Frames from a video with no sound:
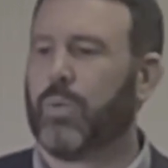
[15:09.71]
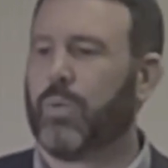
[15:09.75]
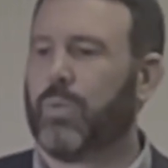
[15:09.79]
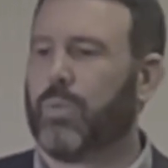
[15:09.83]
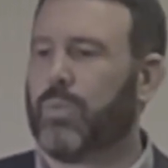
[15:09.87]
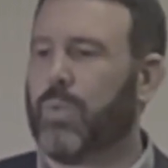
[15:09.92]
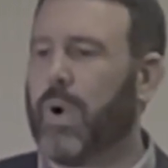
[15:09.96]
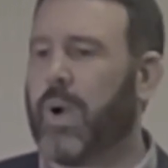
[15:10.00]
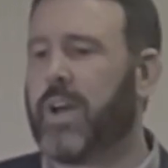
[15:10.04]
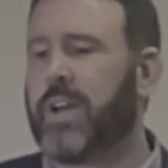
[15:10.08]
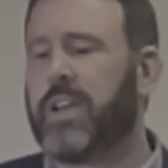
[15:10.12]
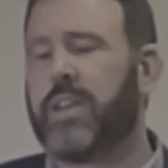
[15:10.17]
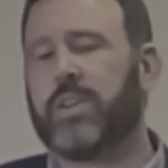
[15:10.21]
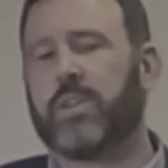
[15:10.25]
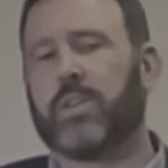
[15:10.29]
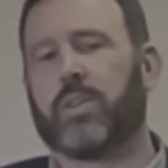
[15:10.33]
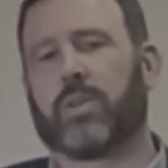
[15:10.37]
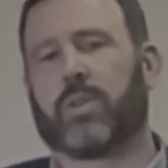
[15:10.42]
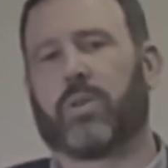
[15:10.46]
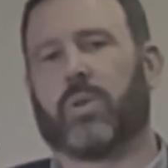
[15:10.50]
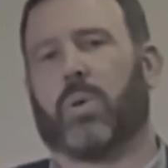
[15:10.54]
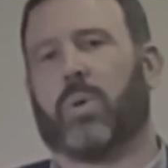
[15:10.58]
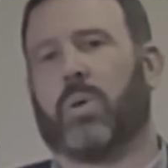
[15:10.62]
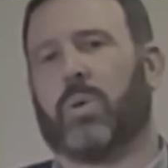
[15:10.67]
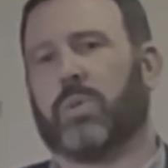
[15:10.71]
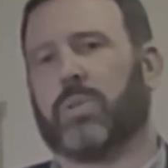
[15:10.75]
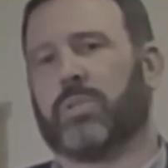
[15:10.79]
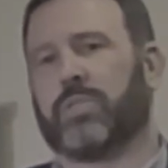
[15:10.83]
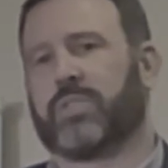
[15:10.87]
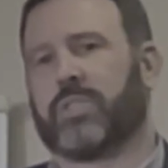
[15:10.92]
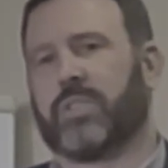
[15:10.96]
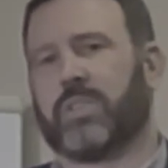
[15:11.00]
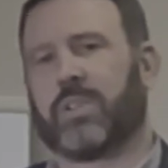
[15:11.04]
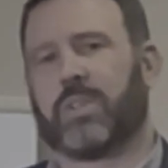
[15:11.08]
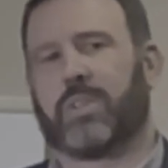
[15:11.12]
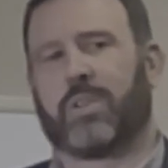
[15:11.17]
Writing your
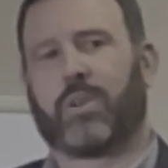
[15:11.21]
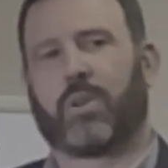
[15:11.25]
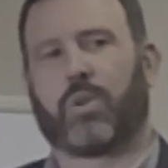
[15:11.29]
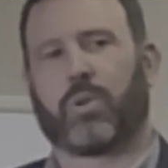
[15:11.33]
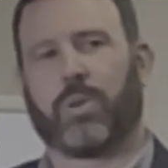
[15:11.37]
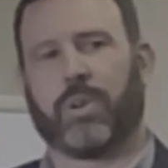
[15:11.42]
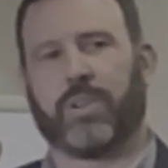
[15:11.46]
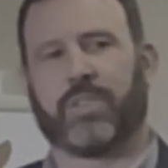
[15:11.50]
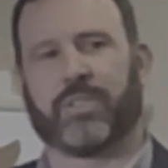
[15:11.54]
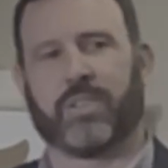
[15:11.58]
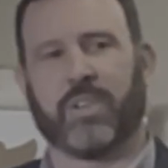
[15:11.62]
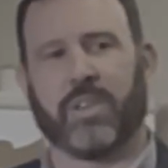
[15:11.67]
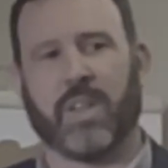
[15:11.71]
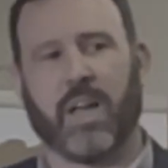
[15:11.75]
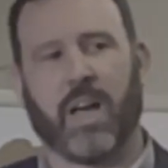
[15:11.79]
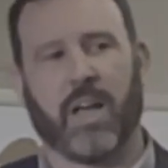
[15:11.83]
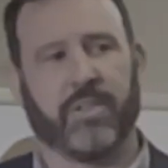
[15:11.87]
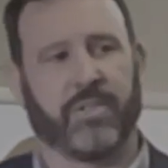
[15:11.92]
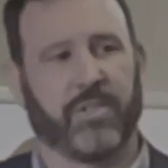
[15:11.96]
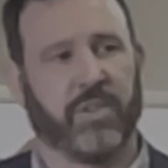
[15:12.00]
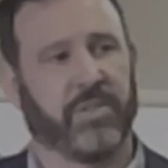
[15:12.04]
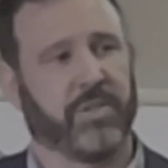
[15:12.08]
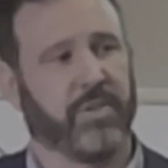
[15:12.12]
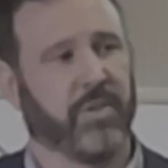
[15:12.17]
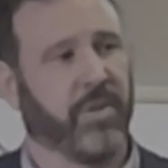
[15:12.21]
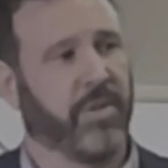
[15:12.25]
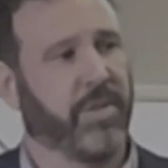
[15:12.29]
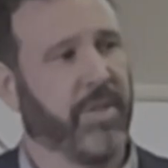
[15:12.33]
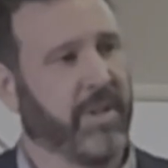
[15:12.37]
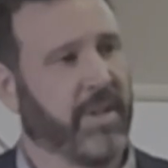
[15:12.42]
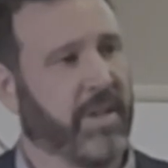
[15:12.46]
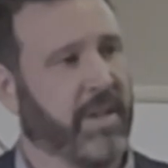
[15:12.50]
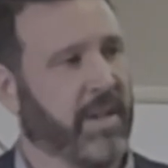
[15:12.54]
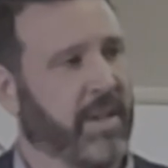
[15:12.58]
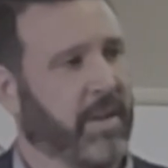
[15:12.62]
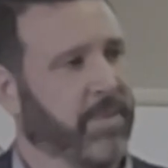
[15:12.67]
goals crystallizes your
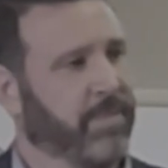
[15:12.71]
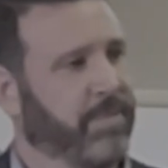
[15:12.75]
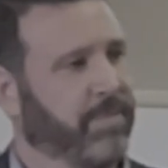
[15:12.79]
thinking.